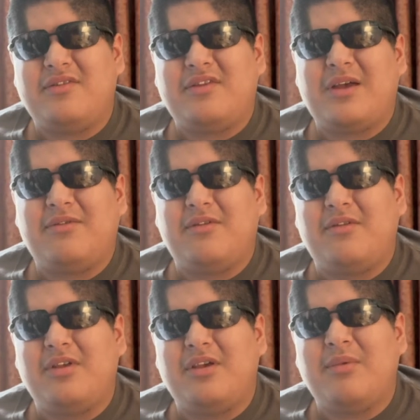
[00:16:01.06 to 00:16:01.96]
just
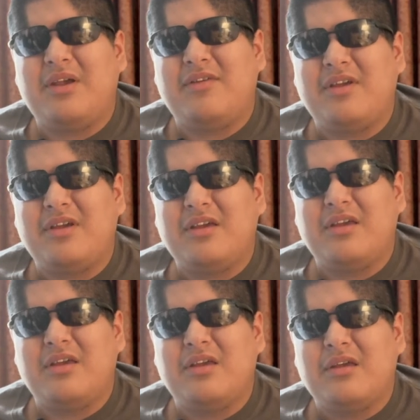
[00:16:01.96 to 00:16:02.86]
absolutely amazing.
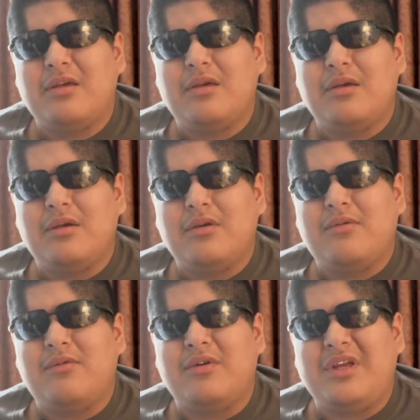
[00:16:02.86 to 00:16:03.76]

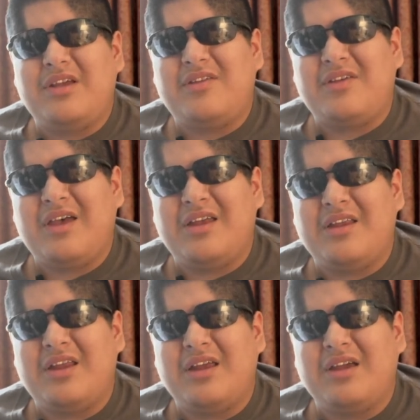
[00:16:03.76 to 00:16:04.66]
What he
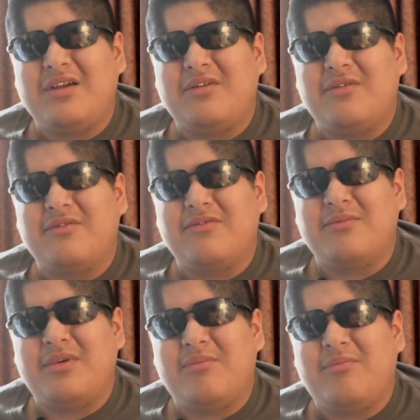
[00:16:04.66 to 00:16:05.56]
said, and I quote
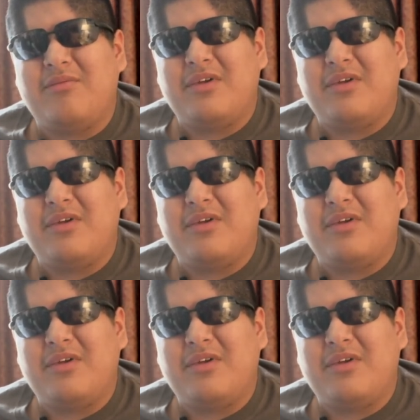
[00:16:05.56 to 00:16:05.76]
from him,